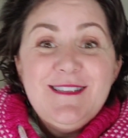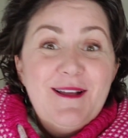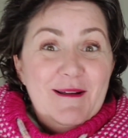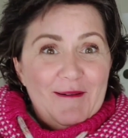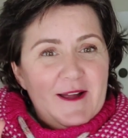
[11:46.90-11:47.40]

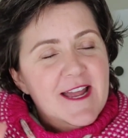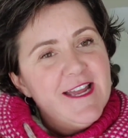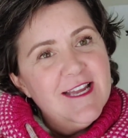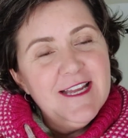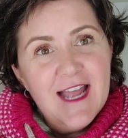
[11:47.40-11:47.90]
So
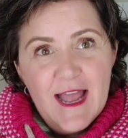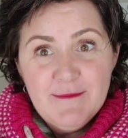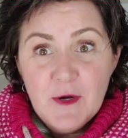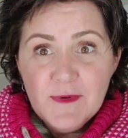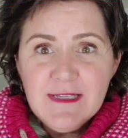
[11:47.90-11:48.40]

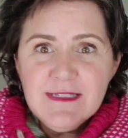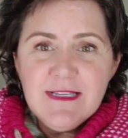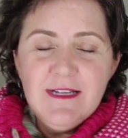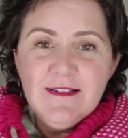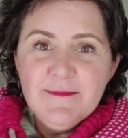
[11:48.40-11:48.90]
I'm
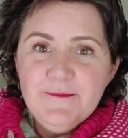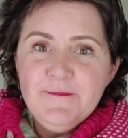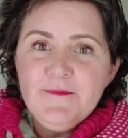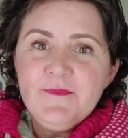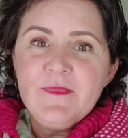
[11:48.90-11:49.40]
always
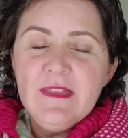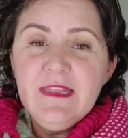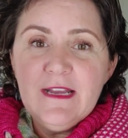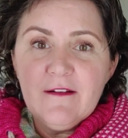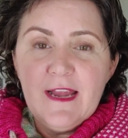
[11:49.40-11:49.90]

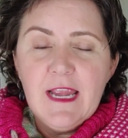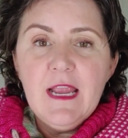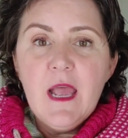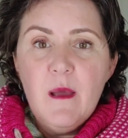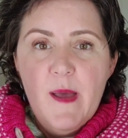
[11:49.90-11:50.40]

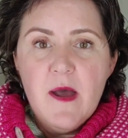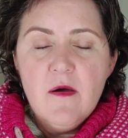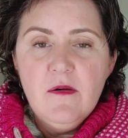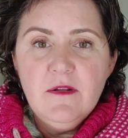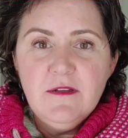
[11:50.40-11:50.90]
leery
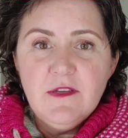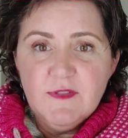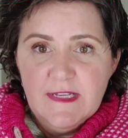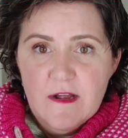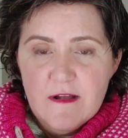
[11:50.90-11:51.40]
about
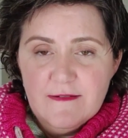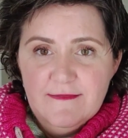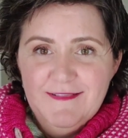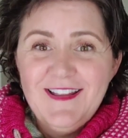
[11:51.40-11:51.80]
using cotton